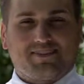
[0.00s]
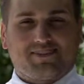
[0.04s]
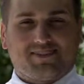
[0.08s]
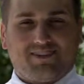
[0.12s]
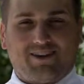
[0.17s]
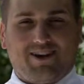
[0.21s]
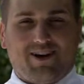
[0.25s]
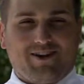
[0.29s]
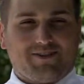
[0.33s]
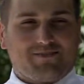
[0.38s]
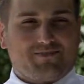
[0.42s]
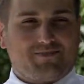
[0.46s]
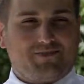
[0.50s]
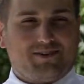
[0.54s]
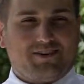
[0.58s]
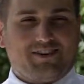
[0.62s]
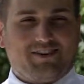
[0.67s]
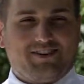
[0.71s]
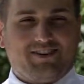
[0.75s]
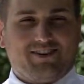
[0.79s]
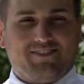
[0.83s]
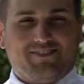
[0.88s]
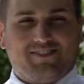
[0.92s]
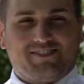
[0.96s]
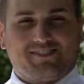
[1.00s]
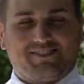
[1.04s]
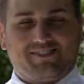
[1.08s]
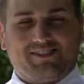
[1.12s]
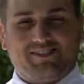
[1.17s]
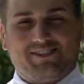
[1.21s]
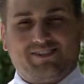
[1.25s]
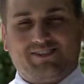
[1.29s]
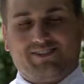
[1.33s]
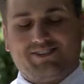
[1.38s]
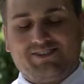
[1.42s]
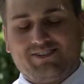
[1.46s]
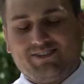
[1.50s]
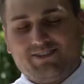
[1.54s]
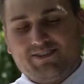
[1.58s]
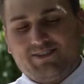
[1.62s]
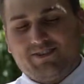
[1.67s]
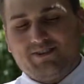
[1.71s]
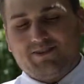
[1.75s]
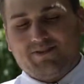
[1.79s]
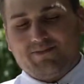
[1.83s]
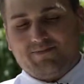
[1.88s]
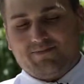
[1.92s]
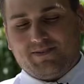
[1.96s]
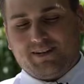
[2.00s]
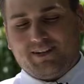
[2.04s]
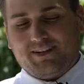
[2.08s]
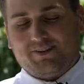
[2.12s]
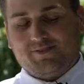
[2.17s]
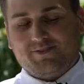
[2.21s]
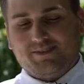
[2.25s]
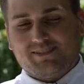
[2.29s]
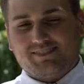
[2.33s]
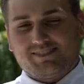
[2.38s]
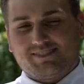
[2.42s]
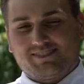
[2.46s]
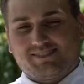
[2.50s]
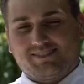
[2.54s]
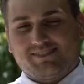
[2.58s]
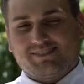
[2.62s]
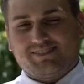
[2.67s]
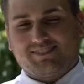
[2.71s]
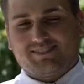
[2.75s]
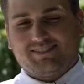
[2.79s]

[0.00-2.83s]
So I was pretty nervous too, but it was